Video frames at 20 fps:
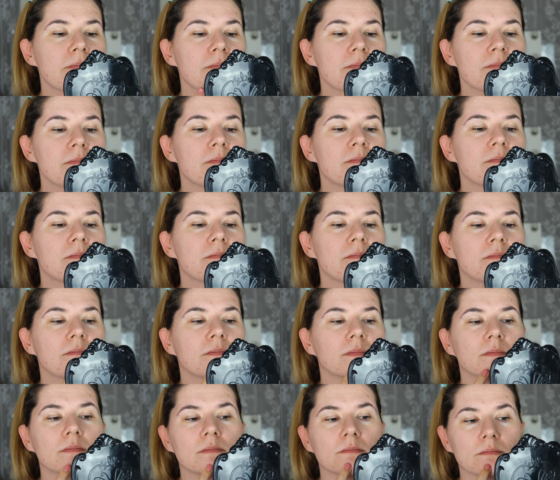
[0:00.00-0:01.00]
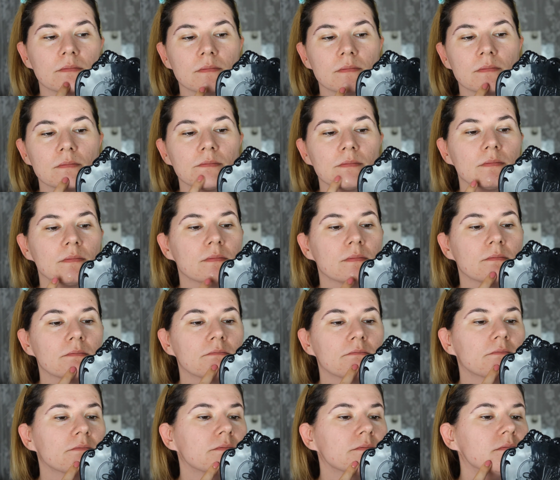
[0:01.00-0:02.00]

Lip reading: (silence)